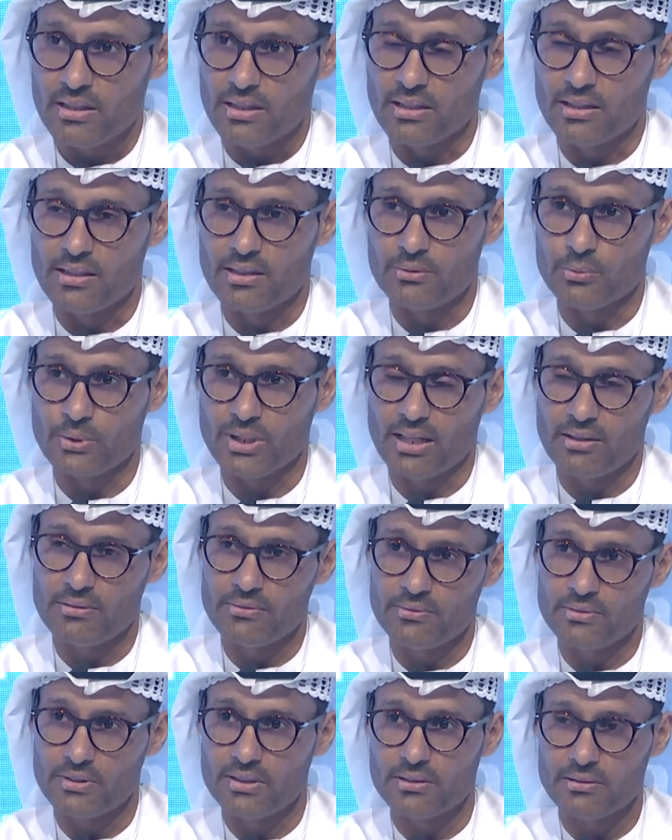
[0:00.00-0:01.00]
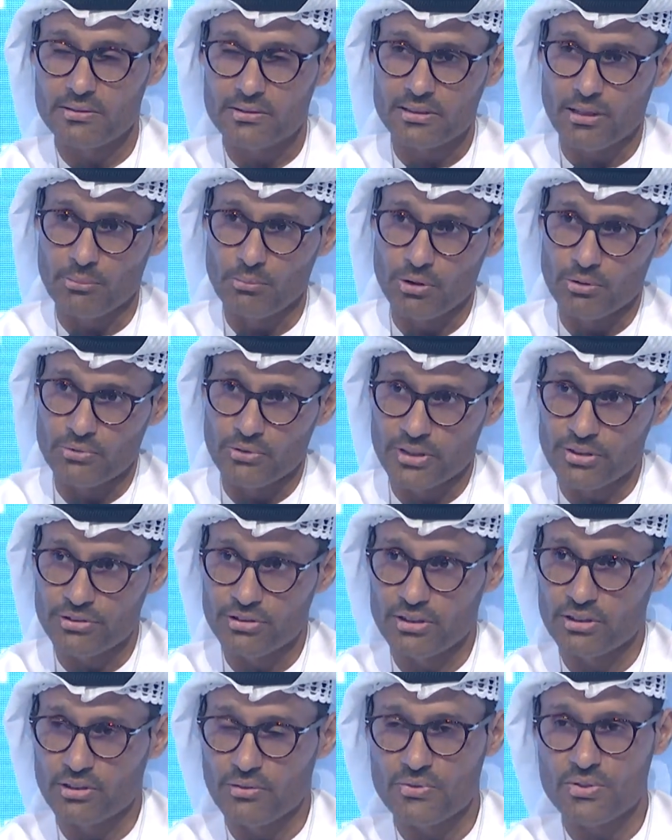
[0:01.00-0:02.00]
And we have a couple of
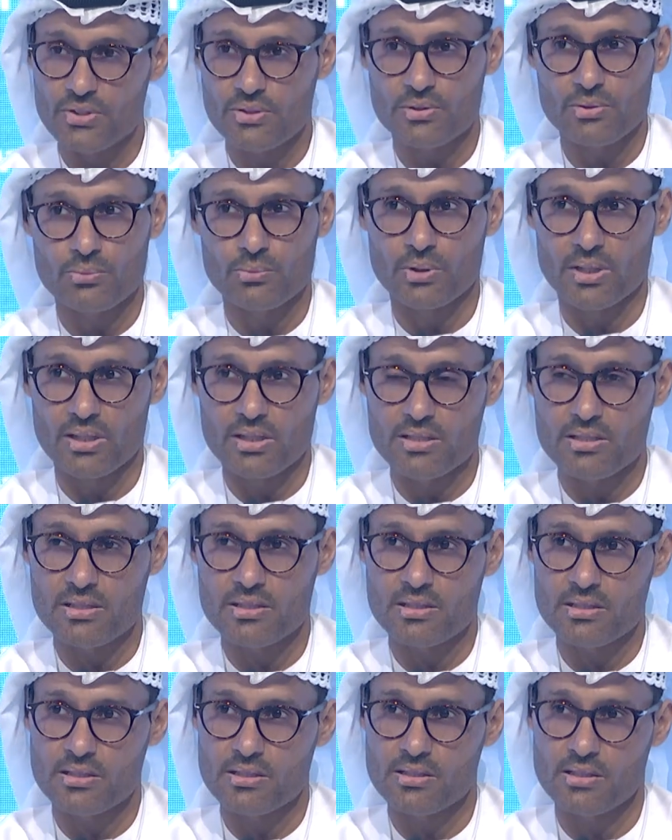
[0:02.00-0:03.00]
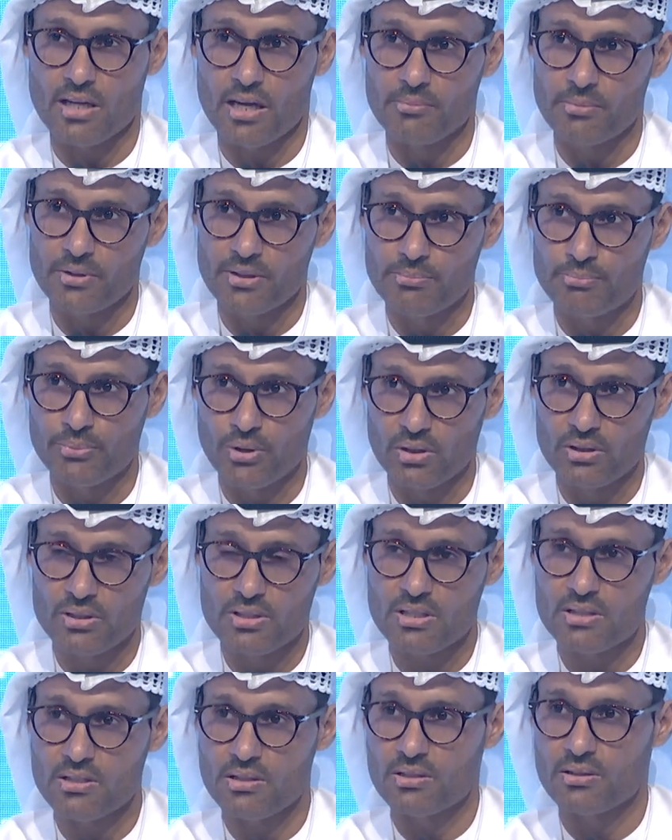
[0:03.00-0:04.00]
initiatives. One is Cyber
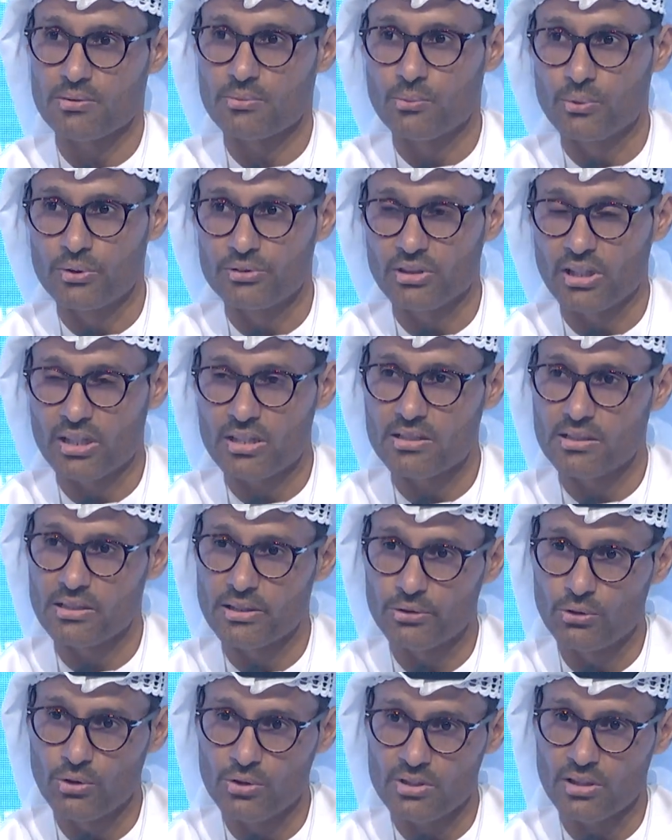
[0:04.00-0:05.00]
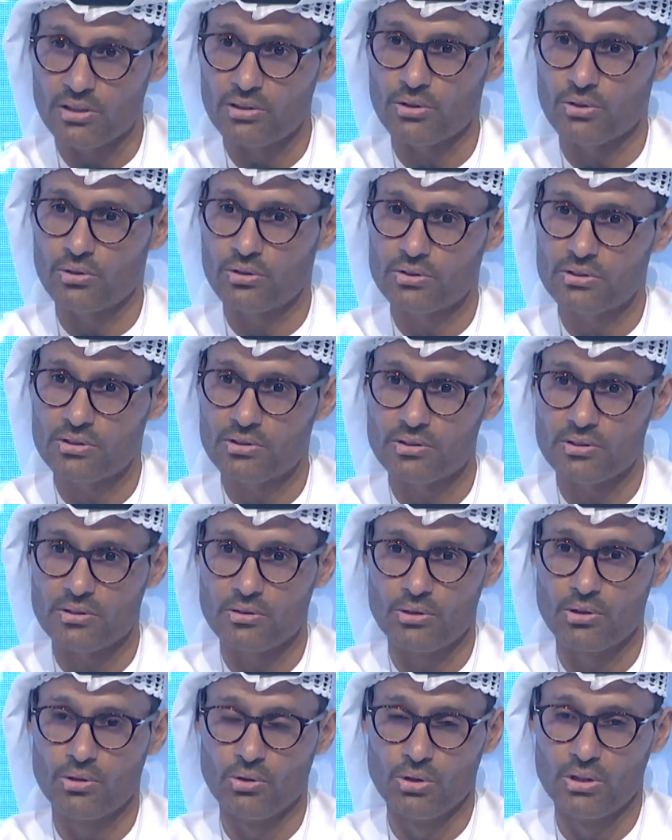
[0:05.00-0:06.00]
Pulse, which actually goes across
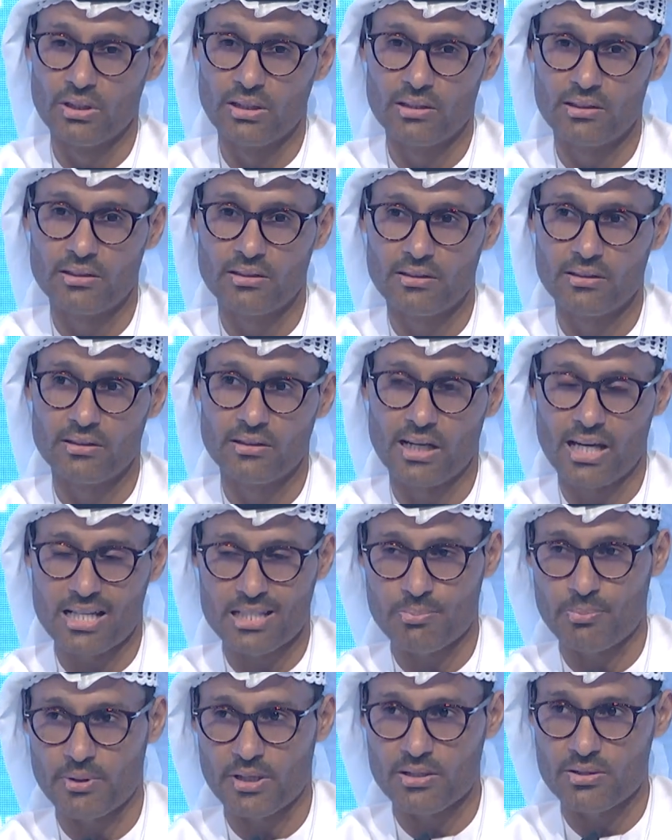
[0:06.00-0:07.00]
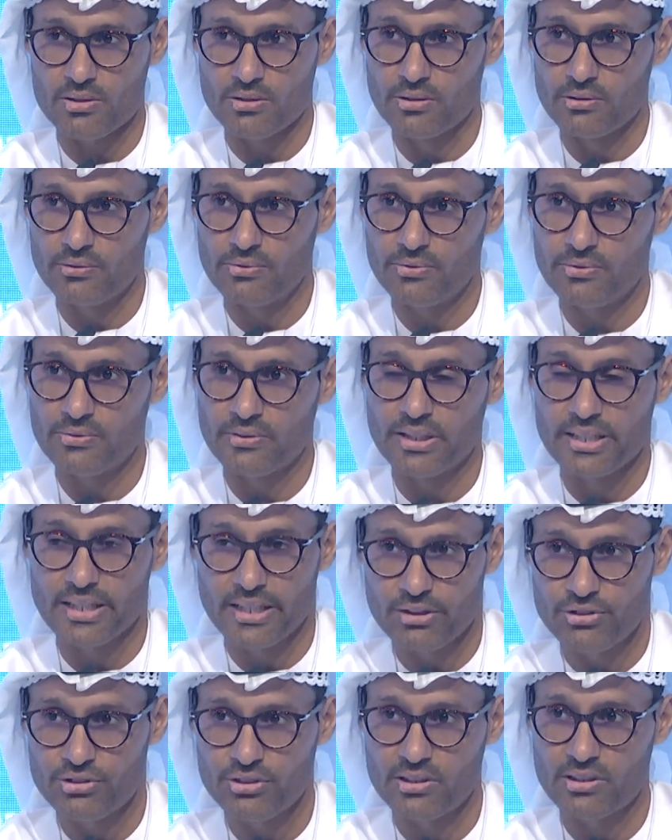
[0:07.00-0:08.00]
the whole aspects of the
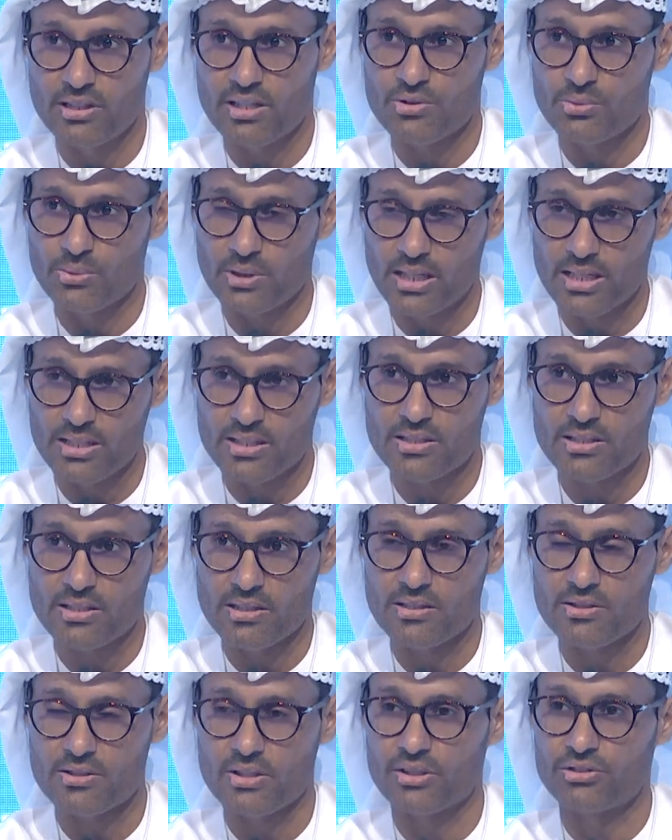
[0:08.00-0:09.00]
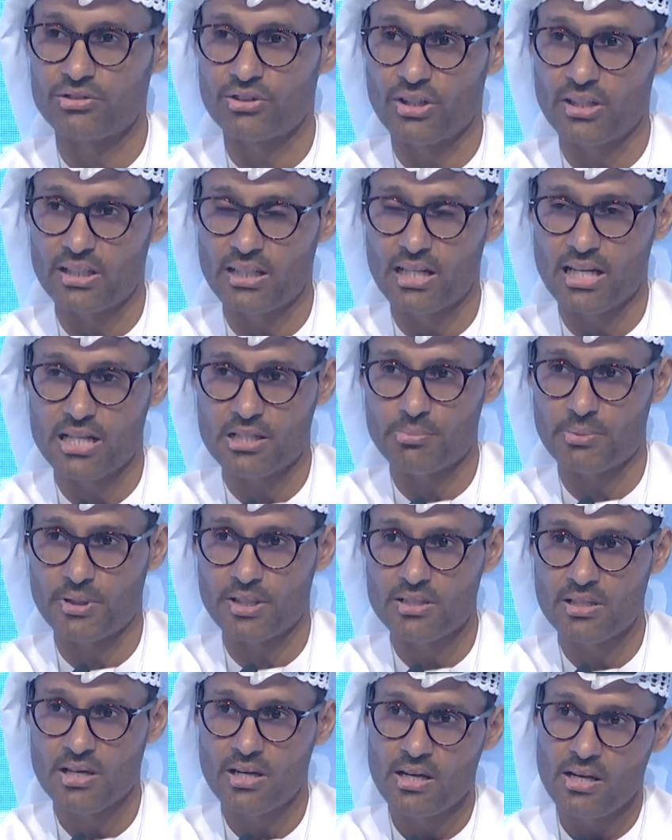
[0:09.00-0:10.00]
nation as well as sectorial
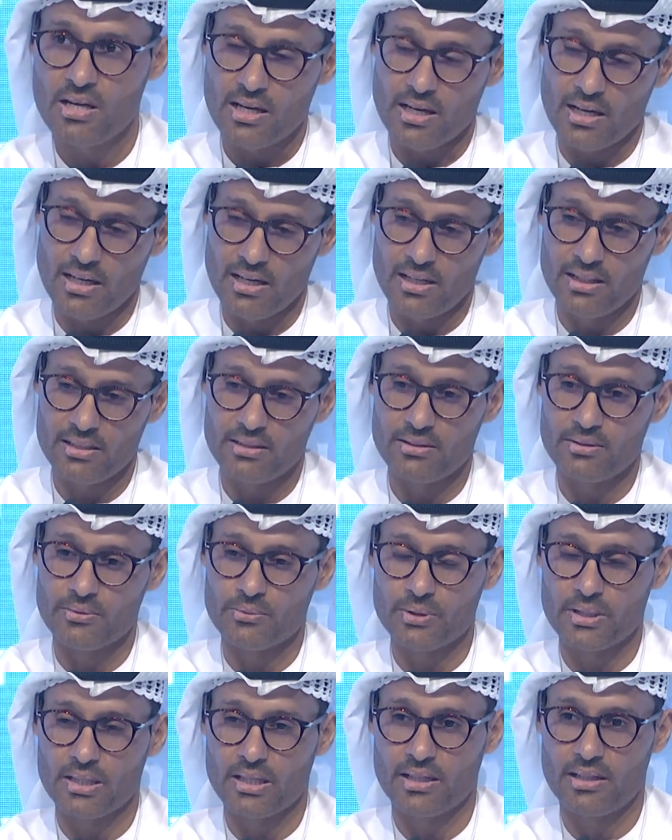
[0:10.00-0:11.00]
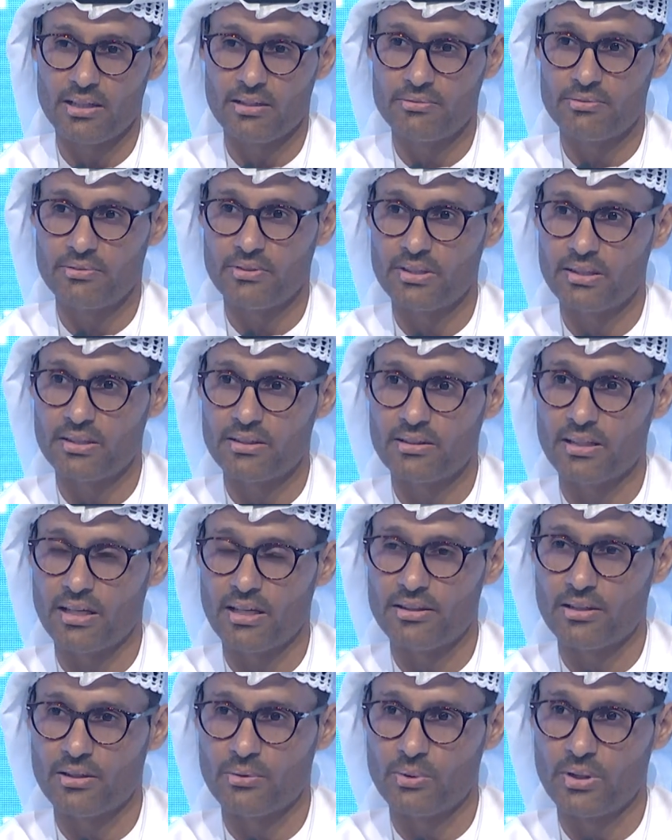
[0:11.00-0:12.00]
aspects. And we have the
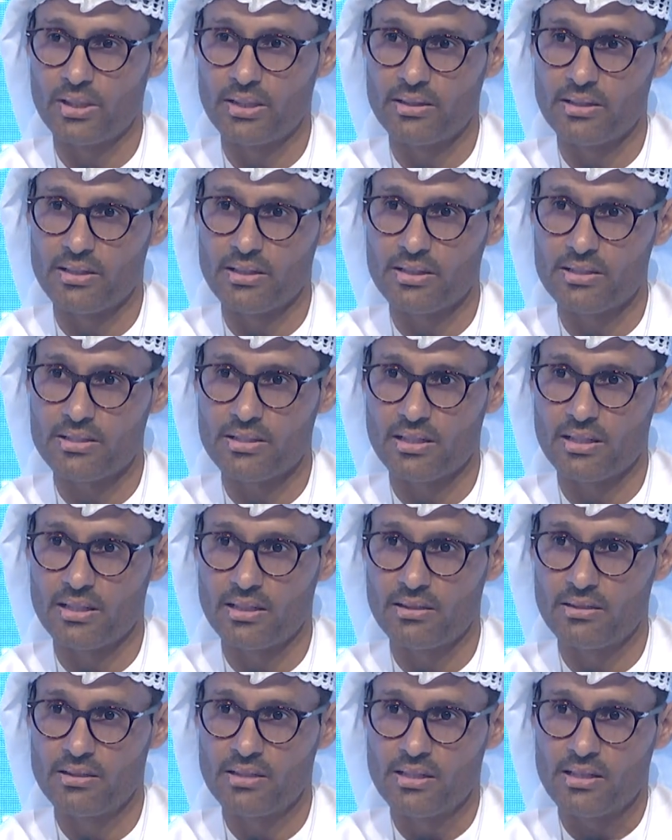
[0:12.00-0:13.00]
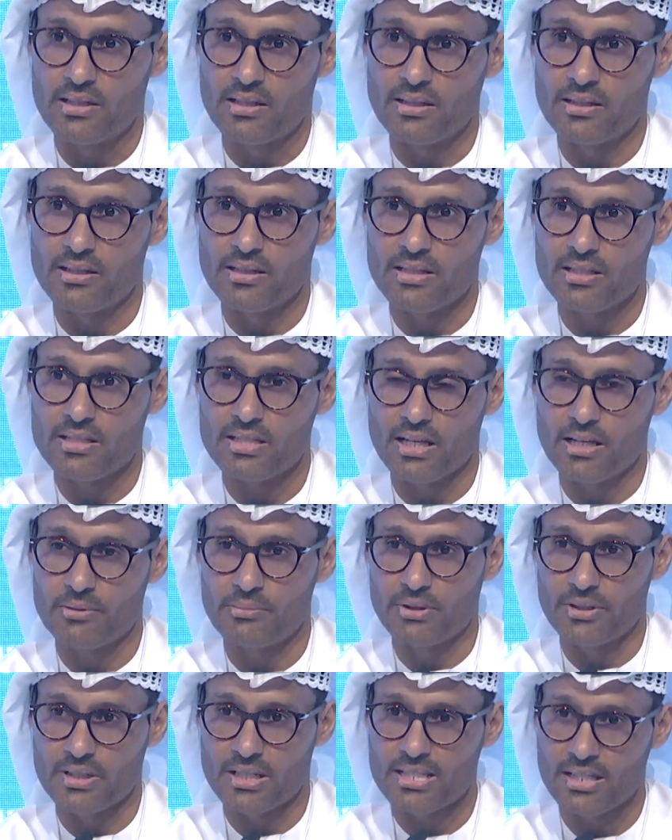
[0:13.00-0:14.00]
other one is the
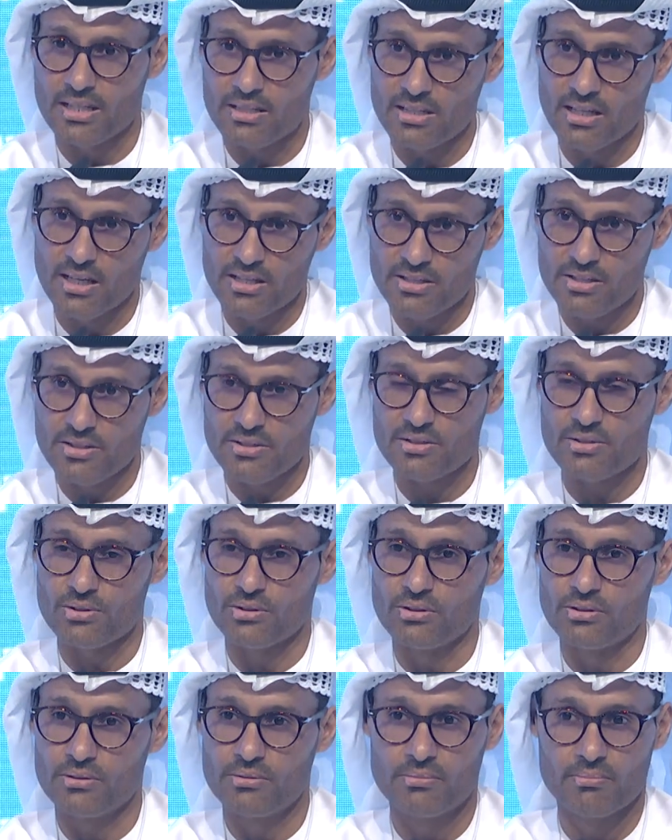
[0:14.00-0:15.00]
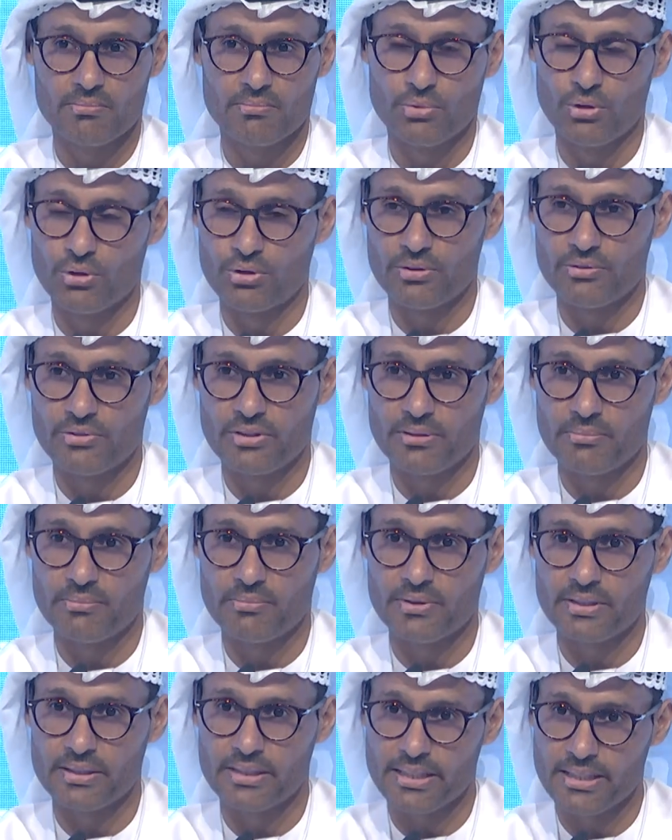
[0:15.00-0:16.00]
cyber exercises. So both of
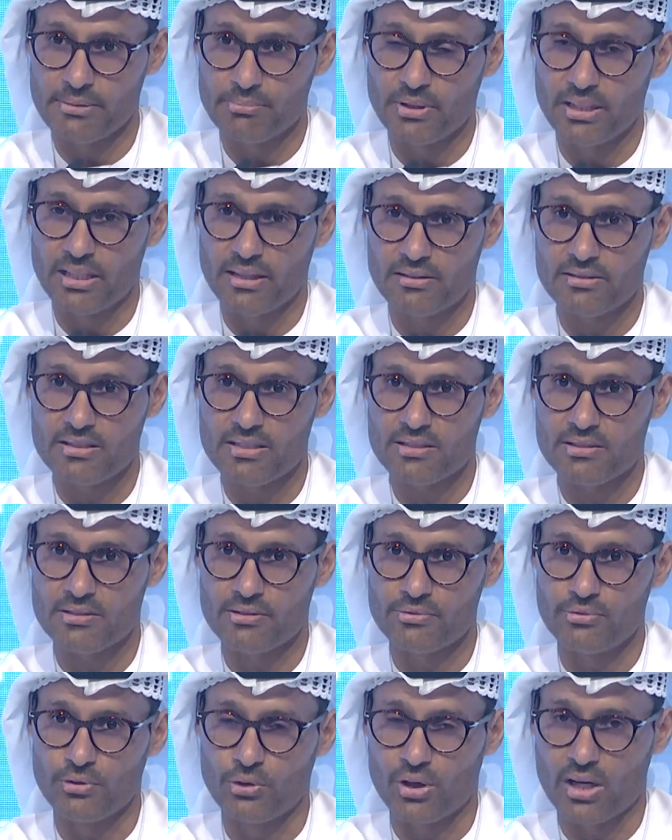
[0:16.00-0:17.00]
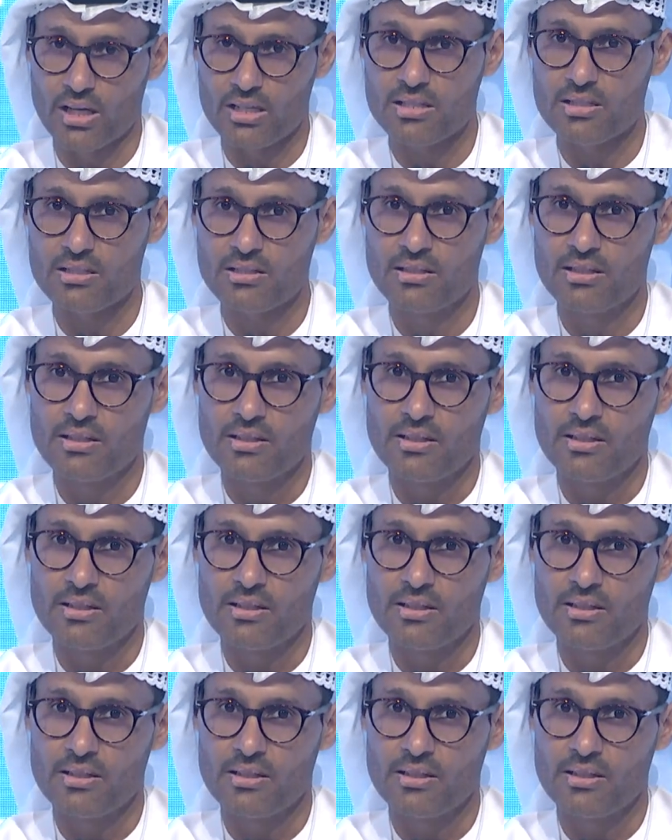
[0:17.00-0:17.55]
them enablers for us.